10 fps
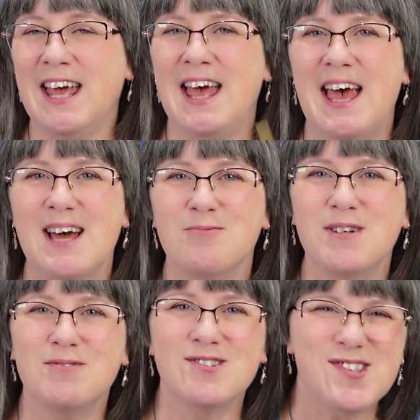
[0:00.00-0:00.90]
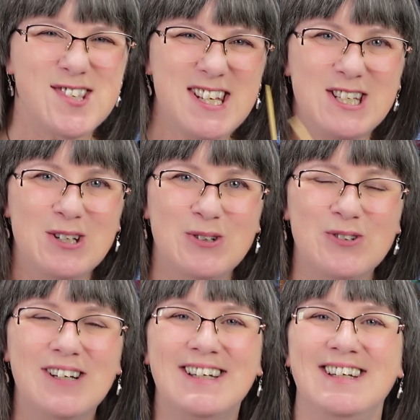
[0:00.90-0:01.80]
and we will see
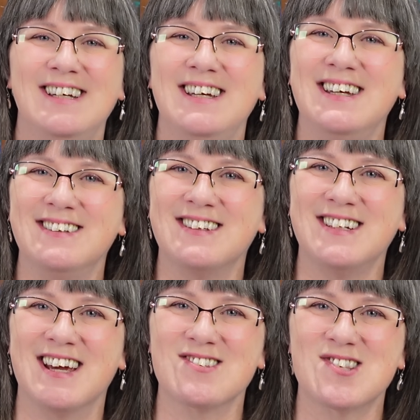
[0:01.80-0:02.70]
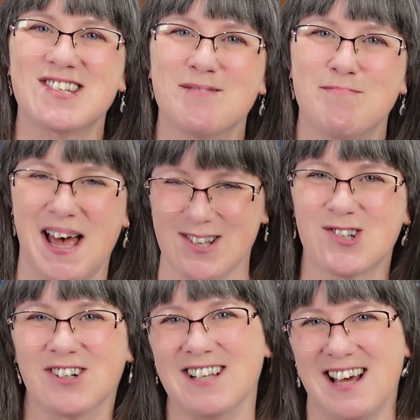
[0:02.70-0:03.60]
you in the next
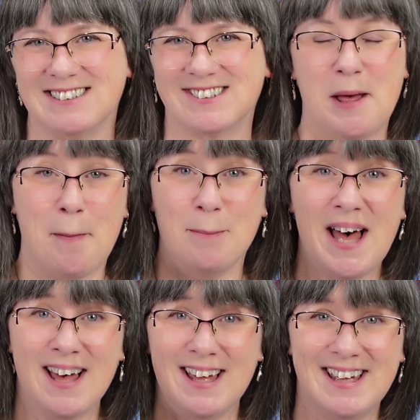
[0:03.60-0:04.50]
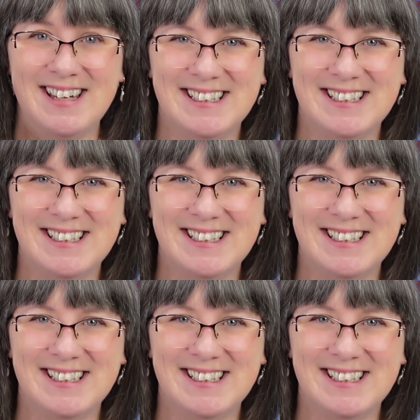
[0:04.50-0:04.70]
masterclass. Bye!